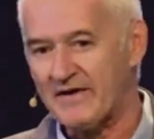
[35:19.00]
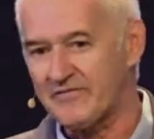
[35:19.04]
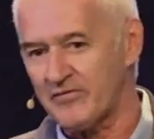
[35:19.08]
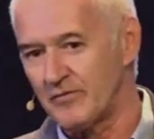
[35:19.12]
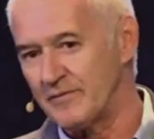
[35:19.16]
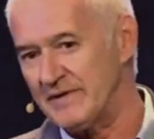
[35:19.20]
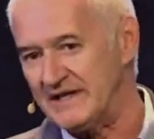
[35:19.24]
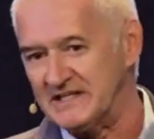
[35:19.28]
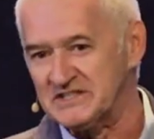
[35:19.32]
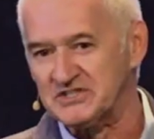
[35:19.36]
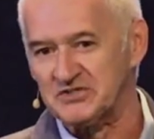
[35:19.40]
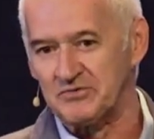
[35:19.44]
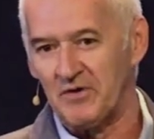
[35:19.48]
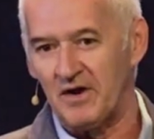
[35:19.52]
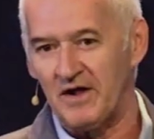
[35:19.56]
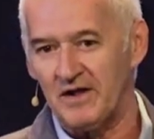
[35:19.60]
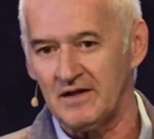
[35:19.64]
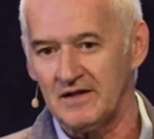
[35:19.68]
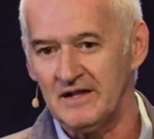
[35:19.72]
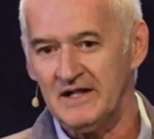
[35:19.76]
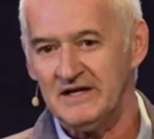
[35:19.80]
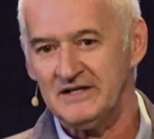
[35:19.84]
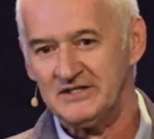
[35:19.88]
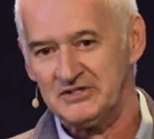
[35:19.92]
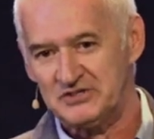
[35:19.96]
back from
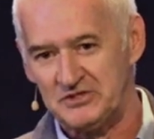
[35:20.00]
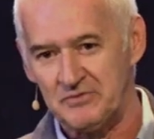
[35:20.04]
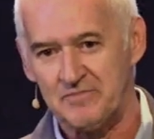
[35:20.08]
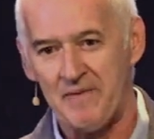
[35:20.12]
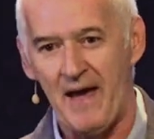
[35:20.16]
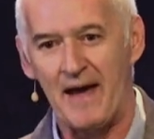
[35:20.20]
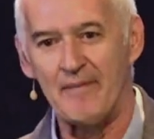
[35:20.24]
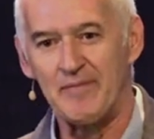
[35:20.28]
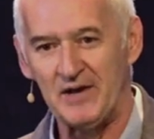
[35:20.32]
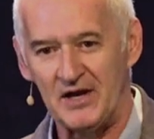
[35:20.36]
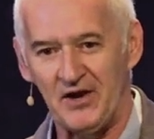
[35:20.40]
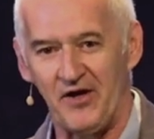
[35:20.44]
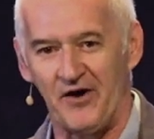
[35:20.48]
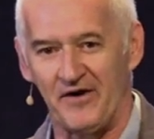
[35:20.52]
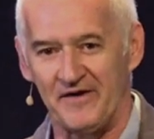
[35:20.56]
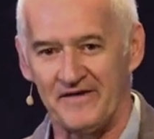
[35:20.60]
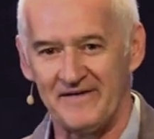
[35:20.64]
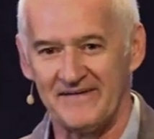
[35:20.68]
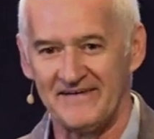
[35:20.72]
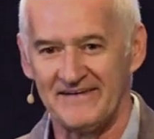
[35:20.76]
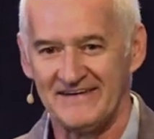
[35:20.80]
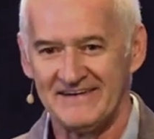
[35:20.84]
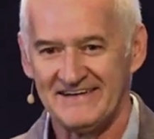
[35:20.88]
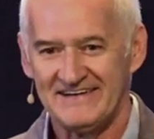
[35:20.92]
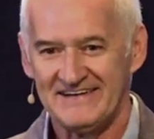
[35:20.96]
Israel to Babylon.
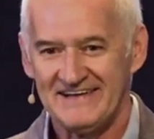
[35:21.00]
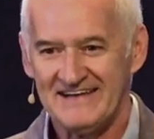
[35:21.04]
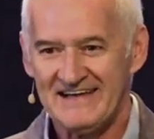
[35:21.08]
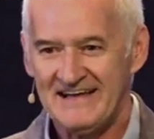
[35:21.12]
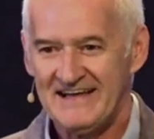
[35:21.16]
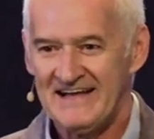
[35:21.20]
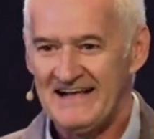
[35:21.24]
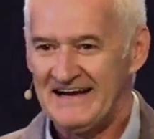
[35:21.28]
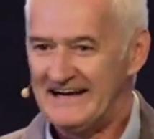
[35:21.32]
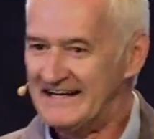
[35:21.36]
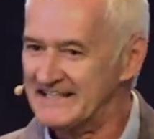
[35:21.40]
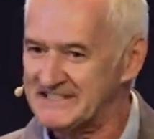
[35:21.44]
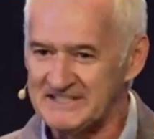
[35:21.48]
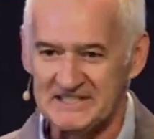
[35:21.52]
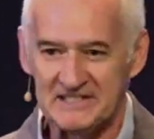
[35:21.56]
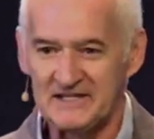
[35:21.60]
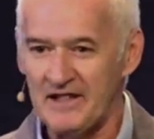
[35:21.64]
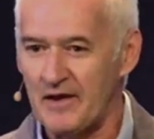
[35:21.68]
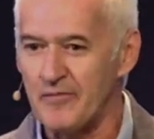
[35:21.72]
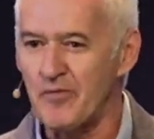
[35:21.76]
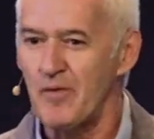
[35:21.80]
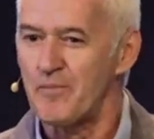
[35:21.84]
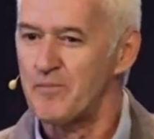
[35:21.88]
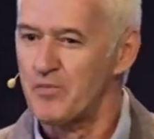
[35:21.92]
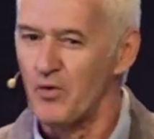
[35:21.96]
Listen,
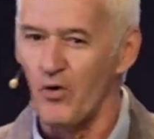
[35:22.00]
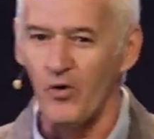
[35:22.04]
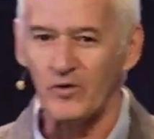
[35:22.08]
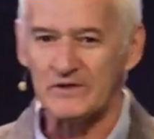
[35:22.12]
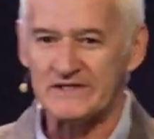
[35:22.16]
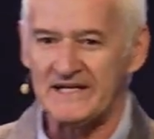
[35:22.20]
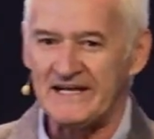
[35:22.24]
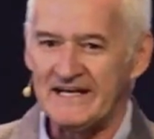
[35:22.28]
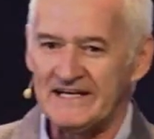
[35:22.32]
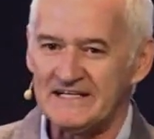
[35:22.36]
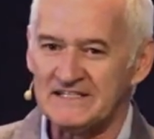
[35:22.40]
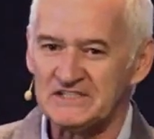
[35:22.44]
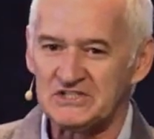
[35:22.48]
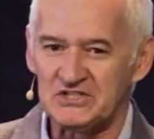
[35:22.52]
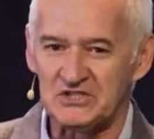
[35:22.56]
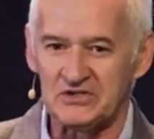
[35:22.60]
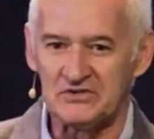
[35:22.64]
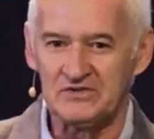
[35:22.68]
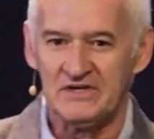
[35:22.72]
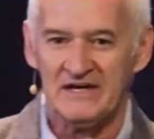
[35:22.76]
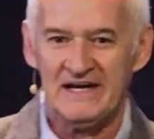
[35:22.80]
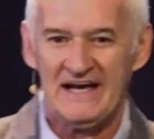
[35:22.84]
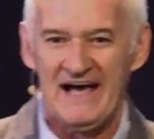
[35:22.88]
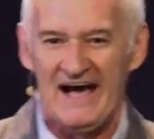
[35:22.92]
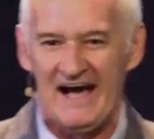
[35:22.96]
they were brought
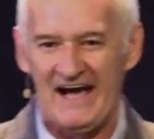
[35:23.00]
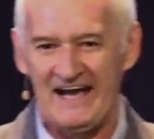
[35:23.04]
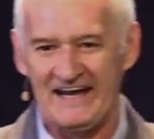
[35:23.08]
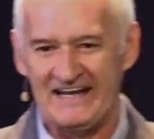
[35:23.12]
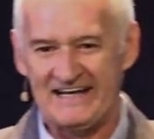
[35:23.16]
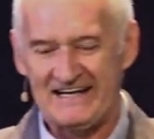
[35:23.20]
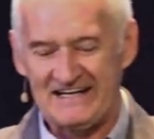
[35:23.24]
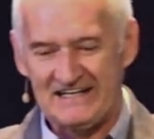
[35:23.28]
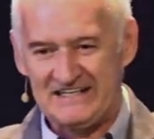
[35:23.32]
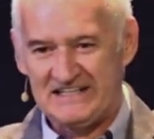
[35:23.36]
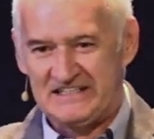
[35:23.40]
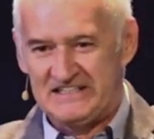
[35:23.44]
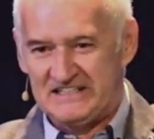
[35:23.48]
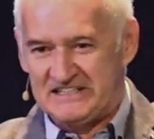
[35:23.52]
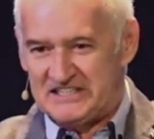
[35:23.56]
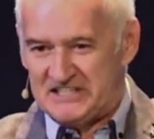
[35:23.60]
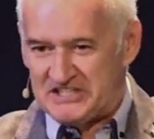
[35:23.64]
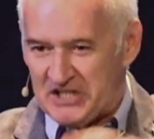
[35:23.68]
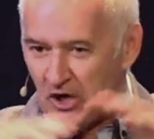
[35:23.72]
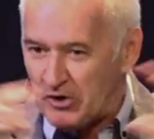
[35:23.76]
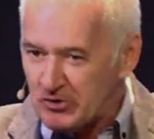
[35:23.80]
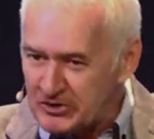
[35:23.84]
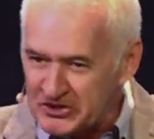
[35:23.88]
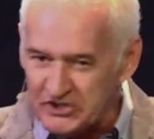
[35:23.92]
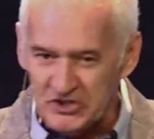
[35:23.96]
into a
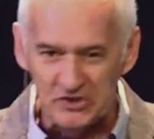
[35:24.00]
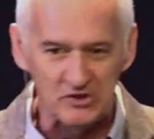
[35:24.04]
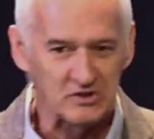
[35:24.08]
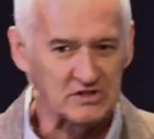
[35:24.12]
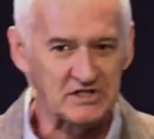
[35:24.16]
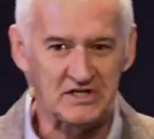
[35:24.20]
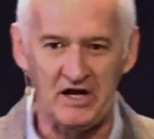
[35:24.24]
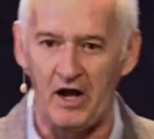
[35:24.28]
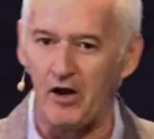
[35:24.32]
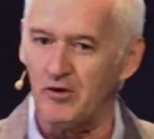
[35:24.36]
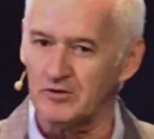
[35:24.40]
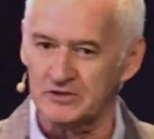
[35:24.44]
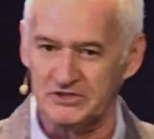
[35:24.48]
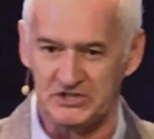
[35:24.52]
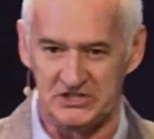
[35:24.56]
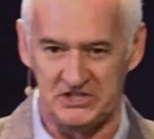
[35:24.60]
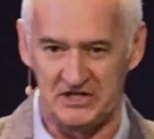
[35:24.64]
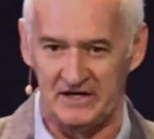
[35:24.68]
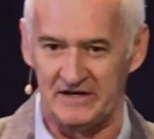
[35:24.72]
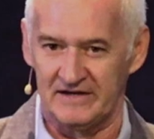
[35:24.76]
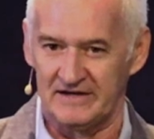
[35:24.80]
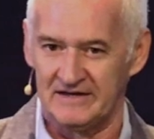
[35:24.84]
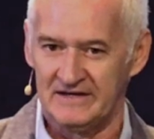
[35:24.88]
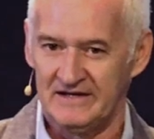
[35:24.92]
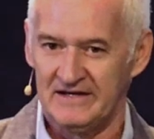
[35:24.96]
social
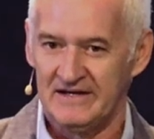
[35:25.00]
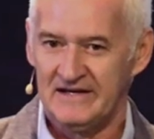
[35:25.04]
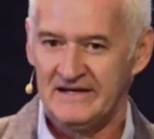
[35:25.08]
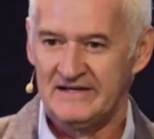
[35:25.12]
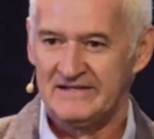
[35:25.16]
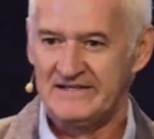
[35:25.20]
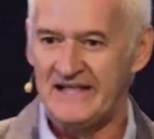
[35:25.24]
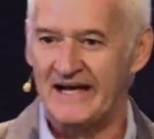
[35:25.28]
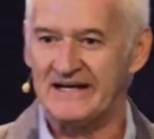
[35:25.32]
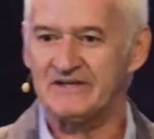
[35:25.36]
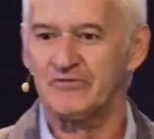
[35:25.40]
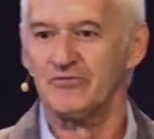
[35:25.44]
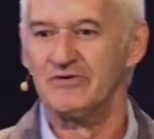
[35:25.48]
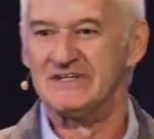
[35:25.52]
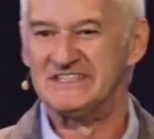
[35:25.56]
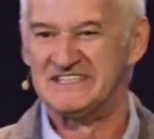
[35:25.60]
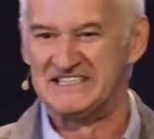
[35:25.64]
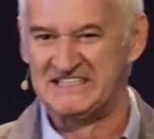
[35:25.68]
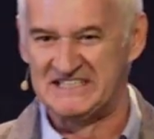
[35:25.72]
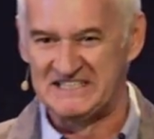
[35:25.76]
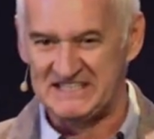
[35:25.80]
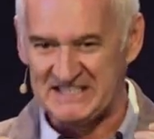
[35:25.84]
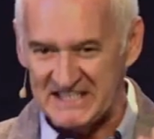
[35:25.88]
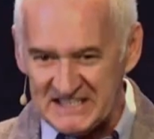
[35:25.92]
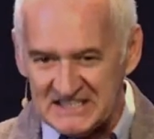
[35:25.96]
culture that
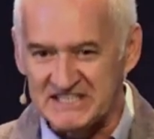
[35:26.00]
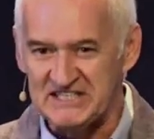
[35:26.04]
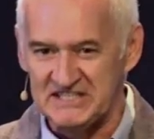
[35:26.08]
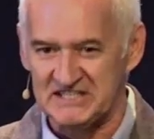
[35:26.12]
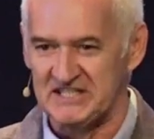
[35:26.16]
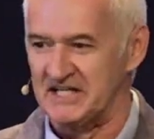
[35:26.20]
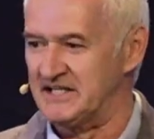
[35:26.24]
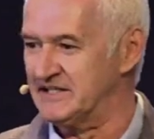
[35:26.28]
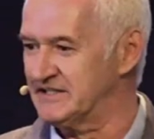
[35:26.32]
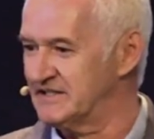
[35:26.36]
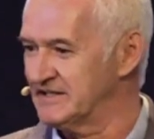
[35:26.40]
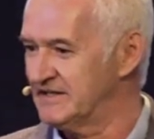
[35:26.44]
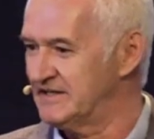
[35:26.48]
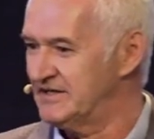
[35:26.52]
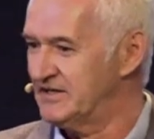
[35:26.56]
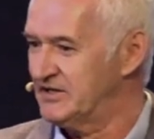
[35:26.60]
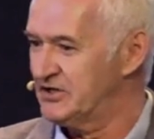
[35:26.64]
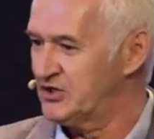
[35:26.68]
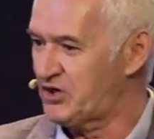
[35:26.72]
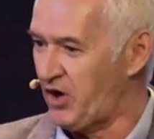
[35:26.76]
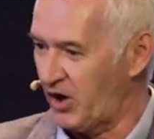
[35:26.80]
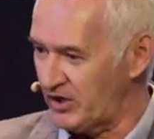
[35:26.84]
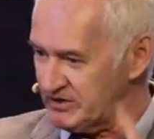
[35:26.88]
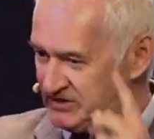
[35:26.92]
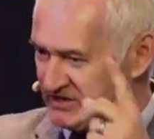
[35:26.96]
resisted
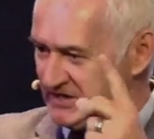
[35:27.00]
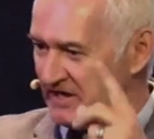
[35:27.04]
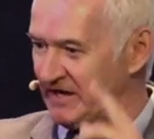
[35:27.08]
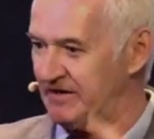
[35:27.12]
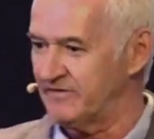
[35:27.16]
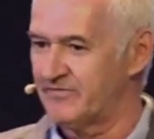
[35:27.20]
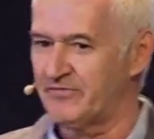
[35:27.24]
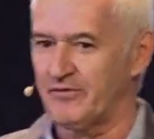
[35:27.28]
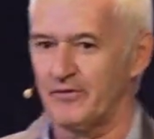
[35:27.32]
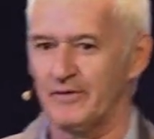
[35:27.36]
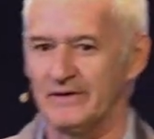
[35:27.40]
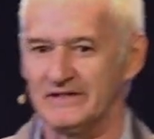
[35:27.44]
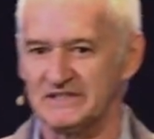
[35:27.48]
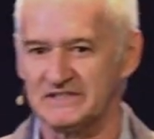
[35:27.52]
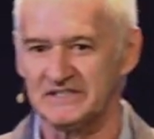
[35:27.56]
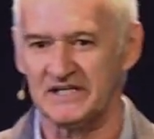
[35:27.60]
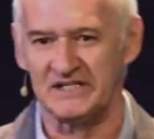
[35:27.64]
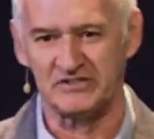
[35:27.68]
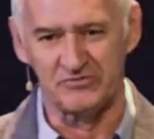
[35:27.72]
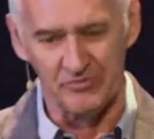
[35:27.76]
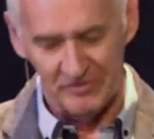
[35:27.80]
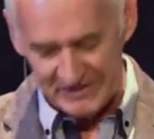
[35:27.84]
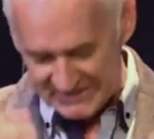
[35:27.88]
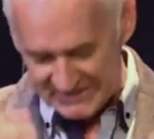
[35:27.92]
God's influence. It